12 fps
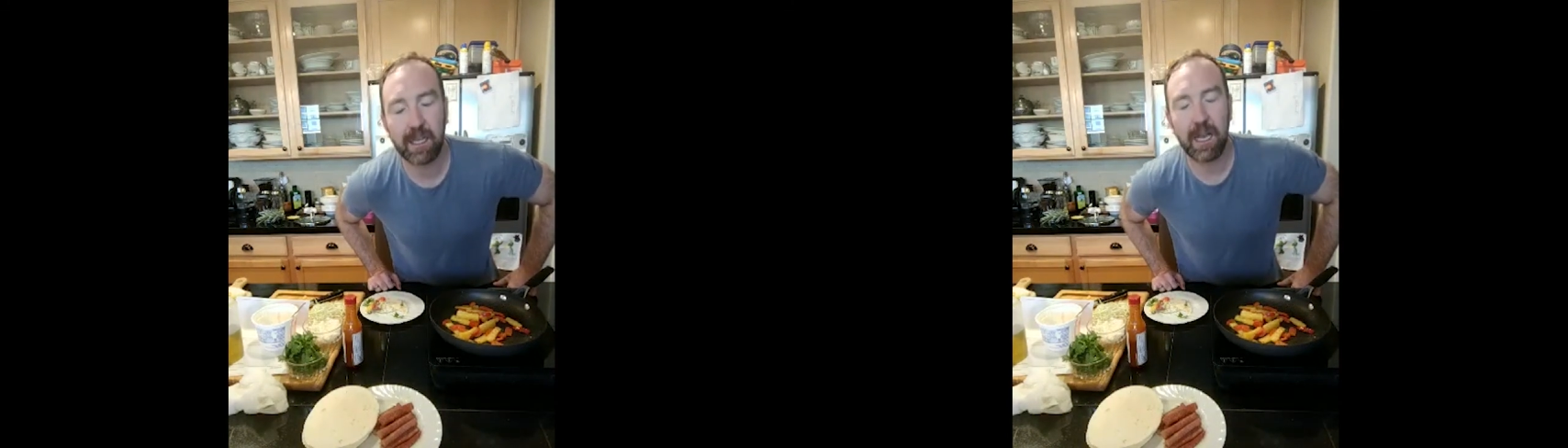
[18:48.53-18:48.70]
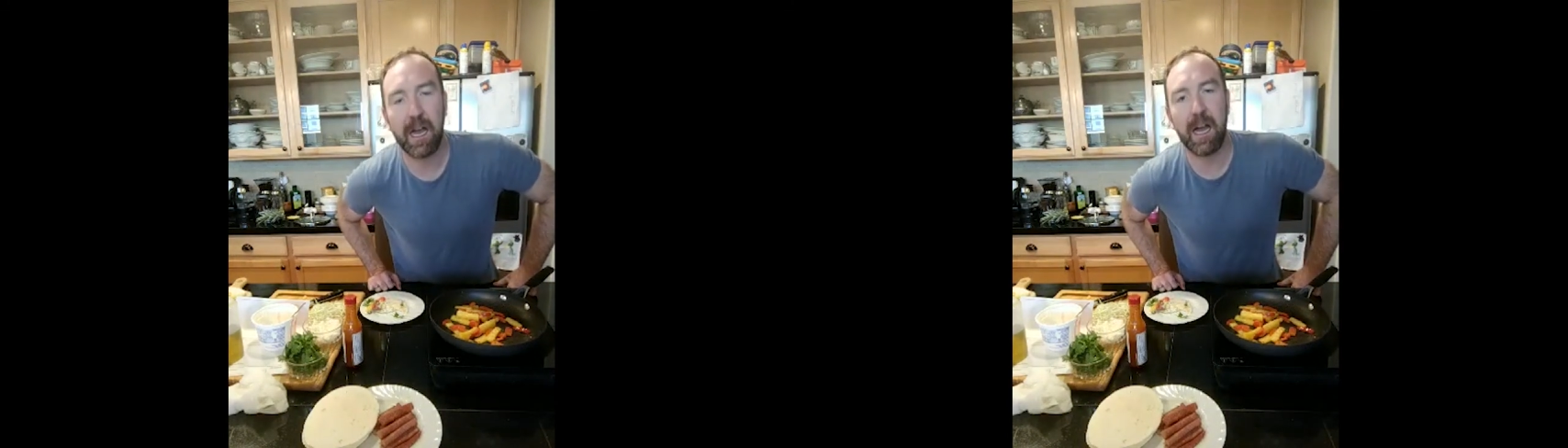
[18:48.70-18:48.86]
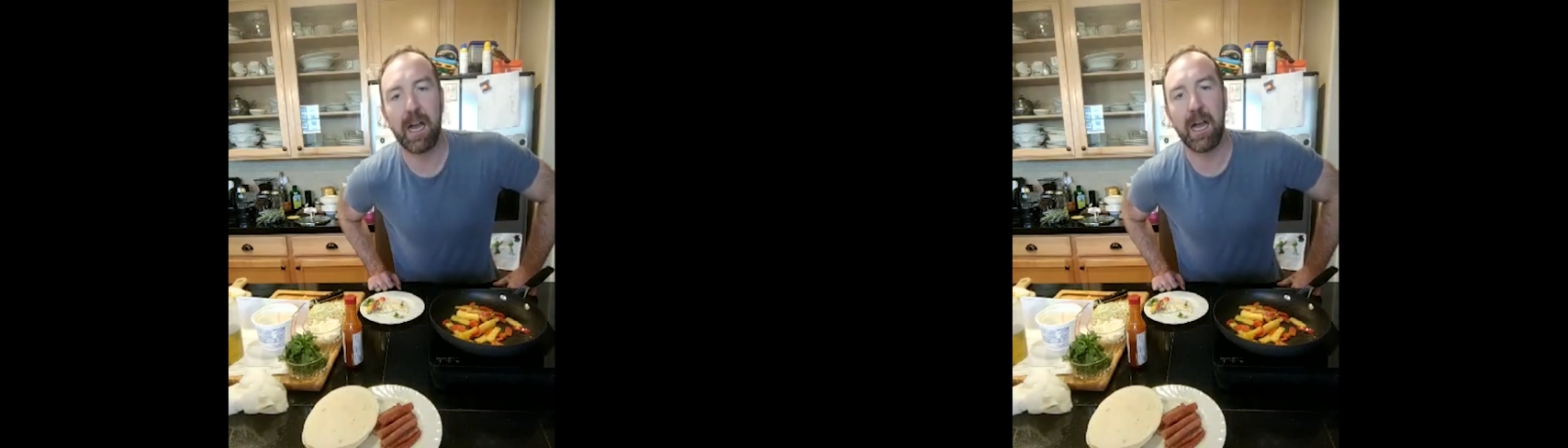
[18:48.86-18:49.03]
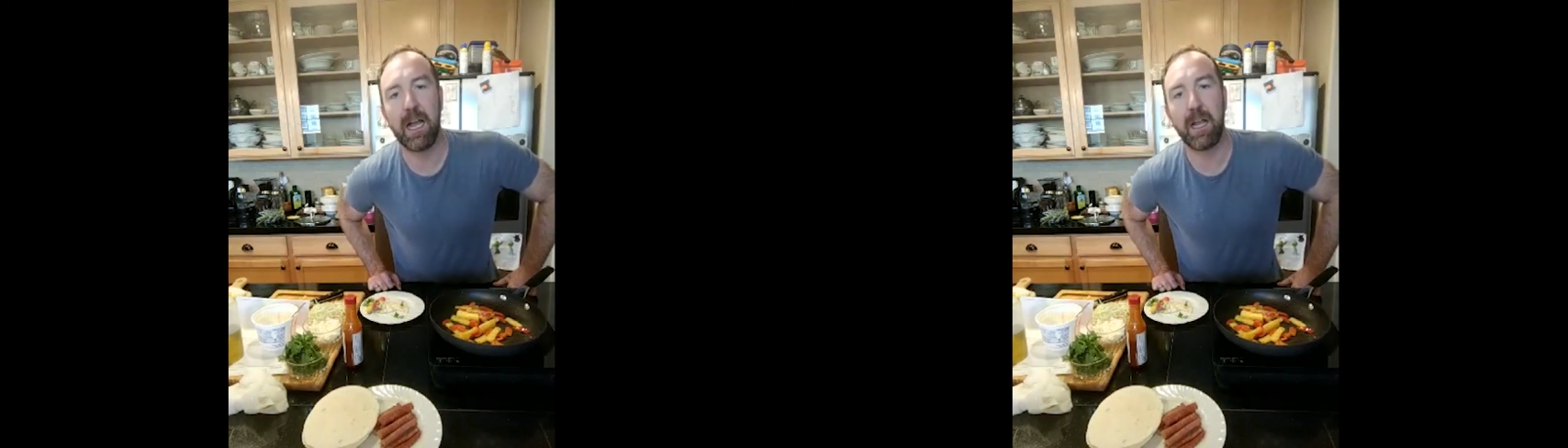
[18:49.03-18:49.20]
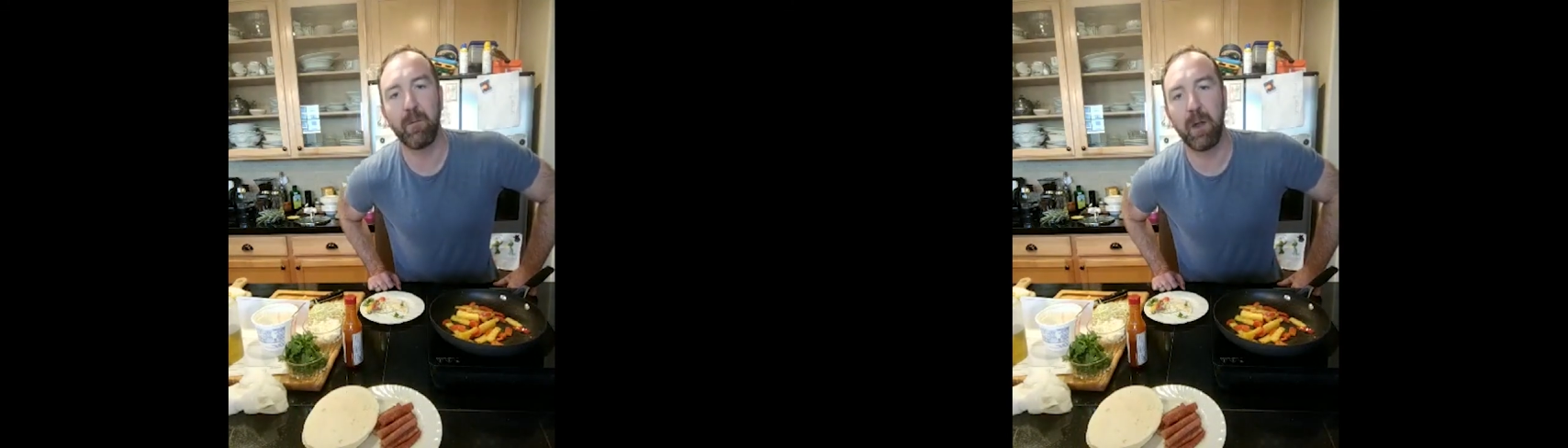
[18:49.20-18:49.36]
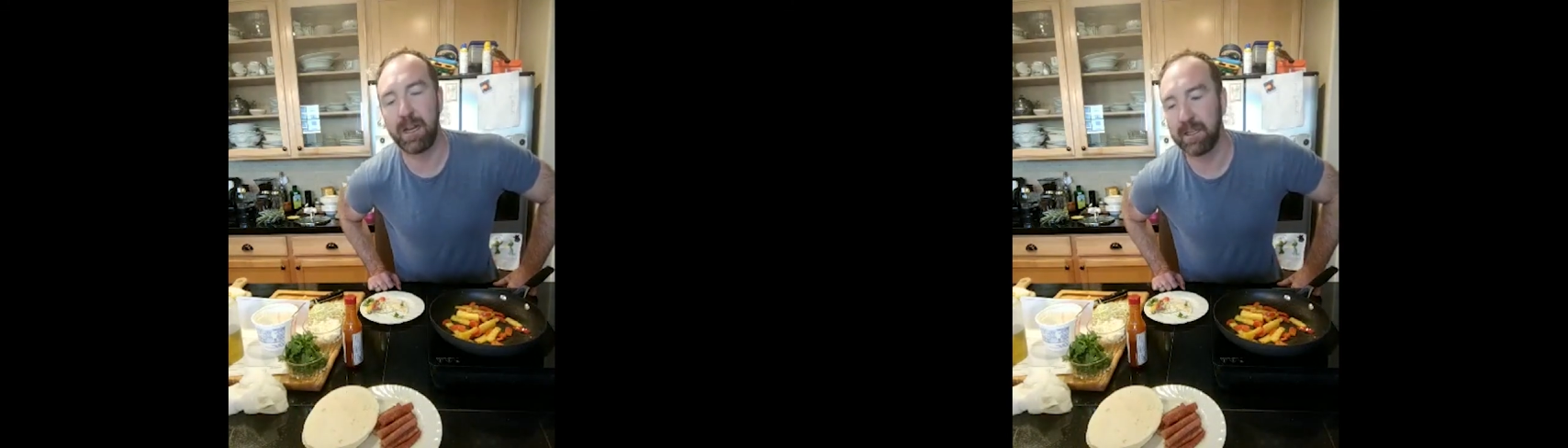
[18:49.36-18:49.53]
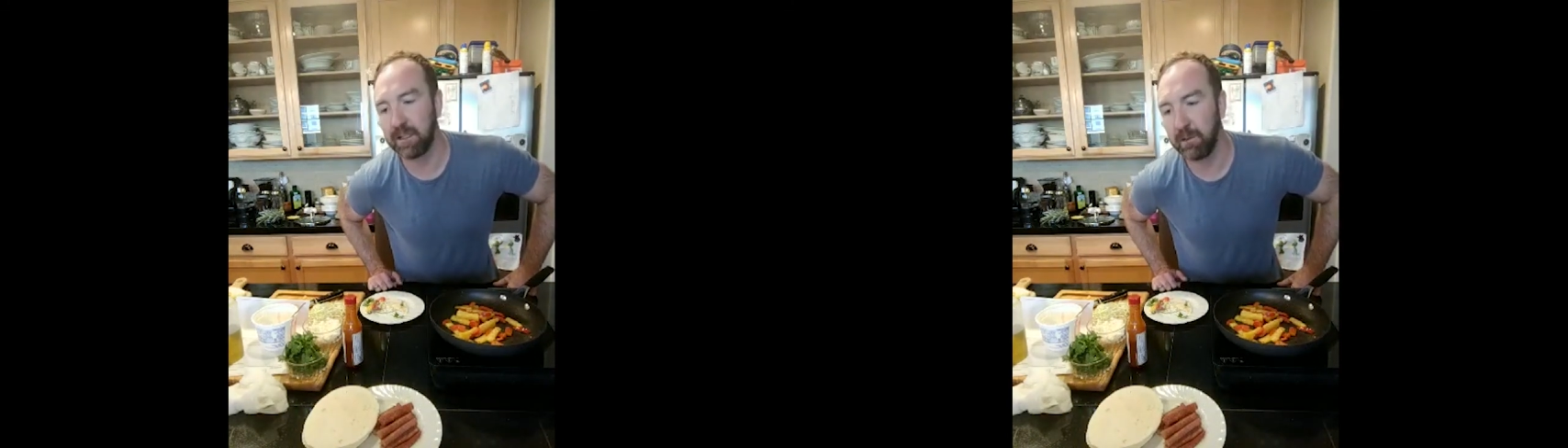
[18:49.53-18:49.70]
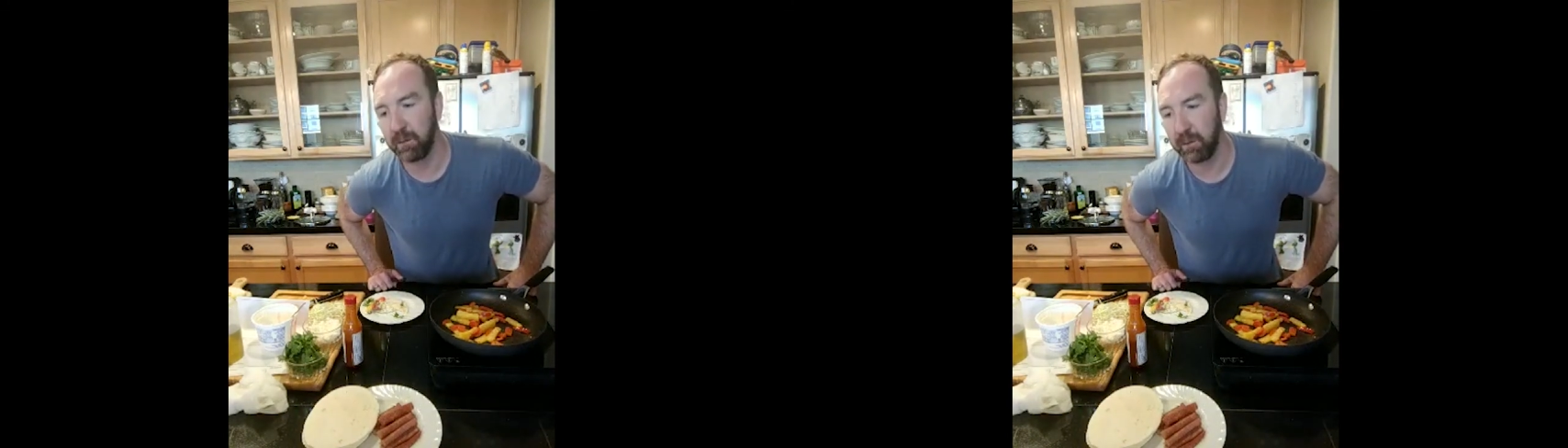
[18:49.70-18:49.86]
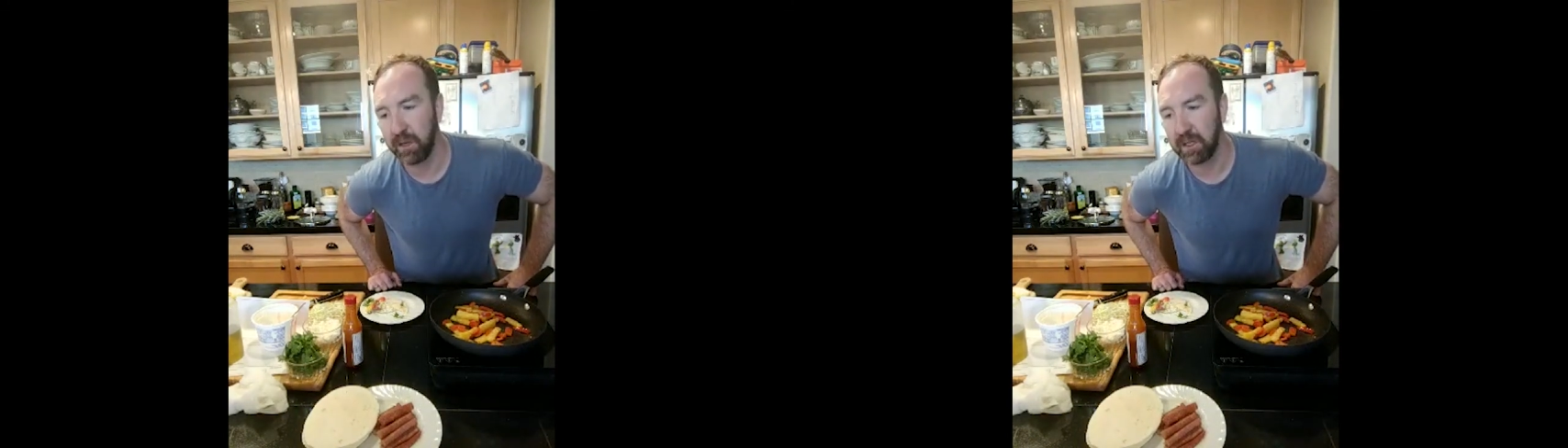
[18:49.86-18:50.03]
I write at
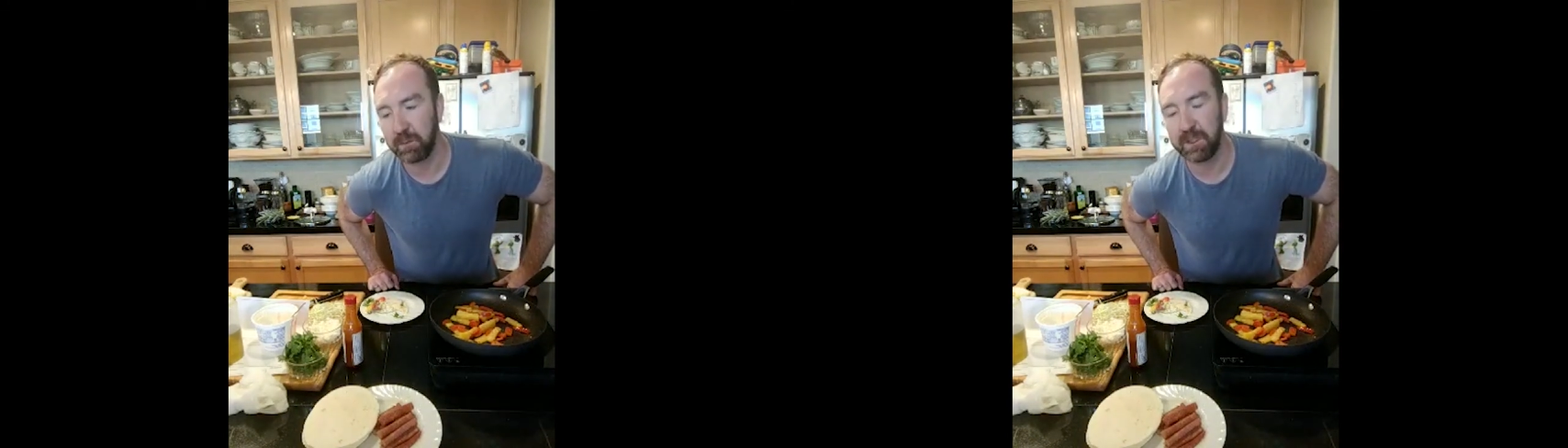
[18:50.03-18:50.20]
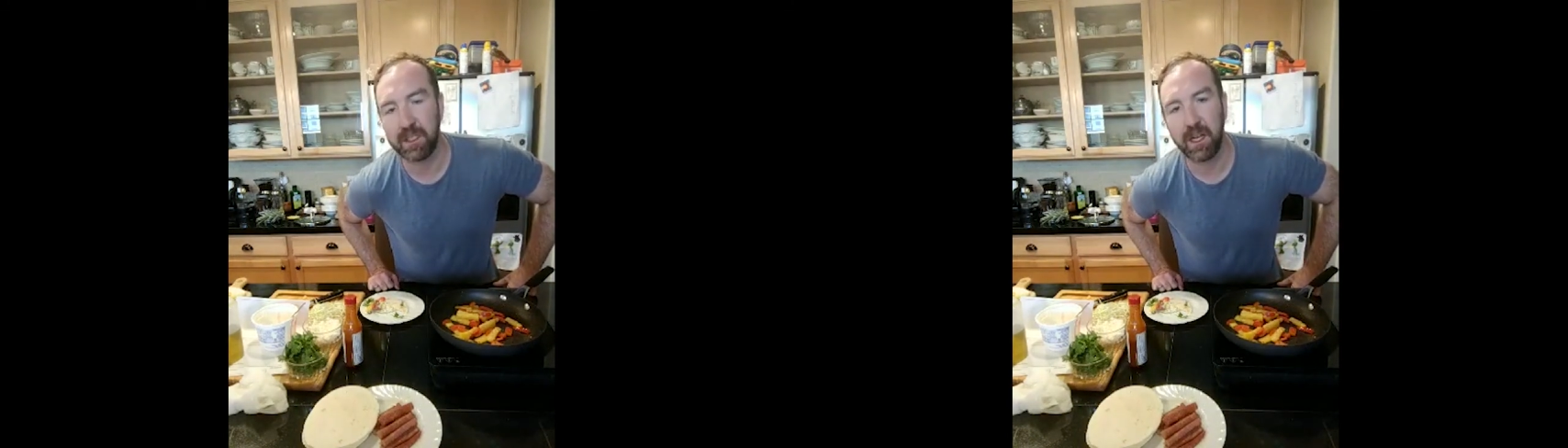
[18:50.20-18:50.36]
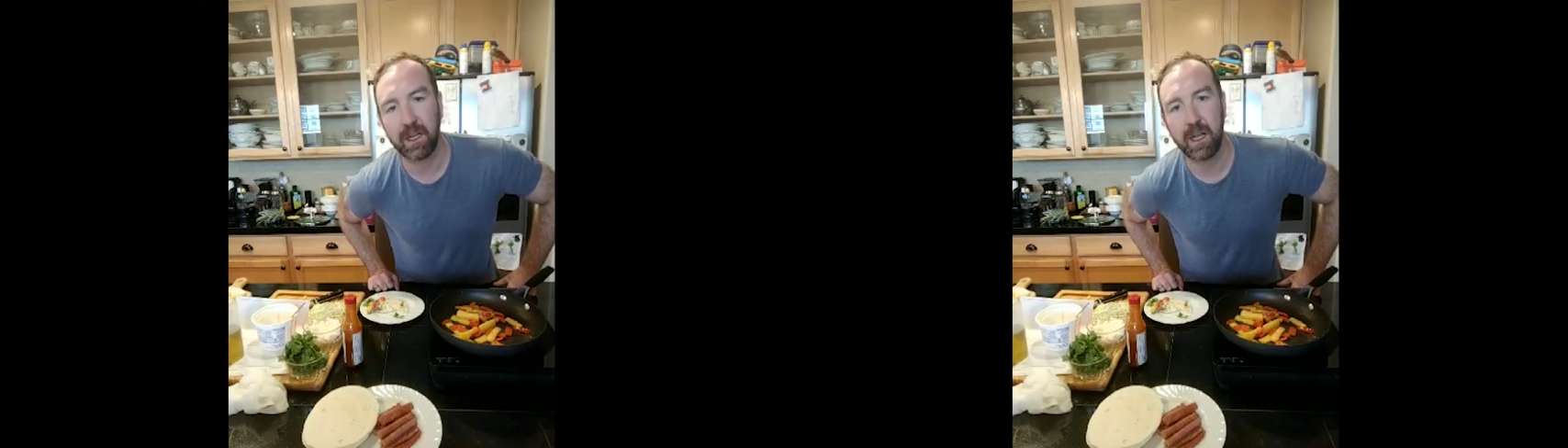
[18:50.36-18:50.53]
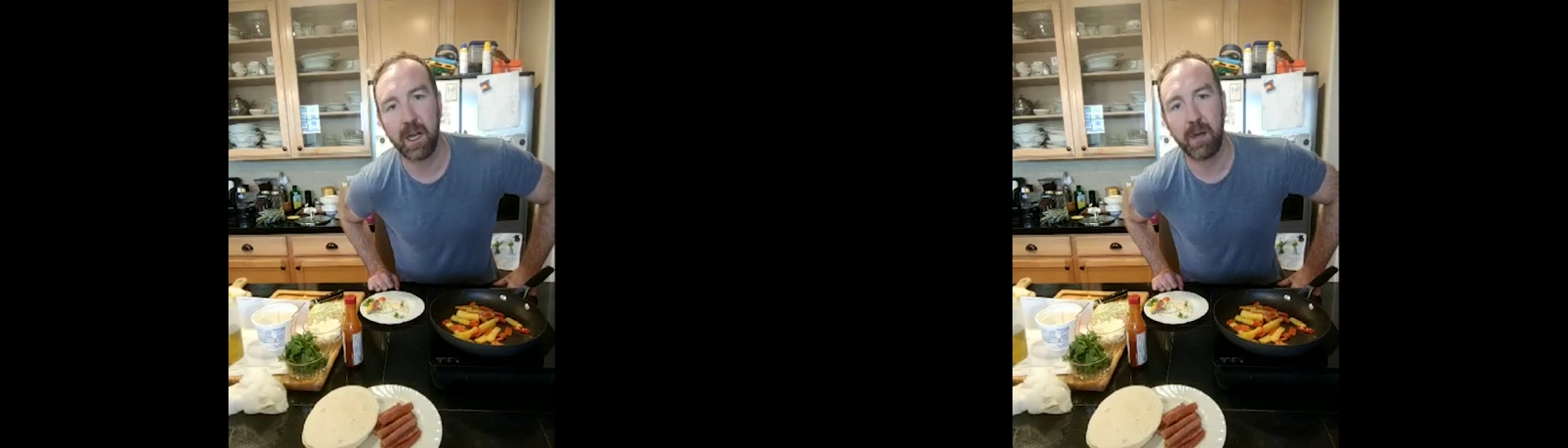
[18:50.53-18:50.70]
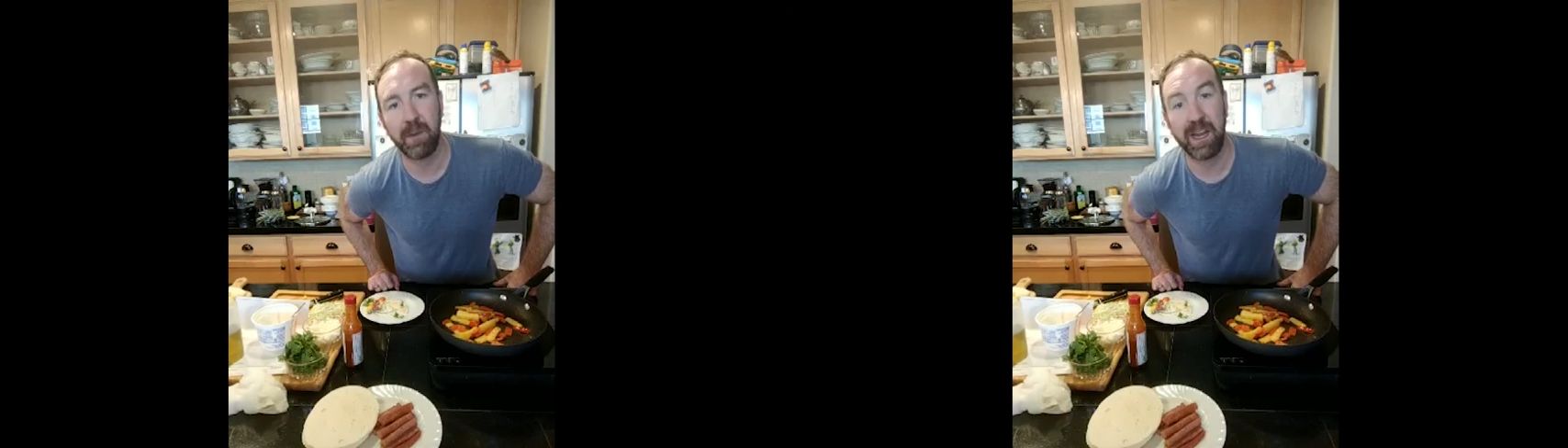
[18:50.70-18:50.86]
simplyrecipes.com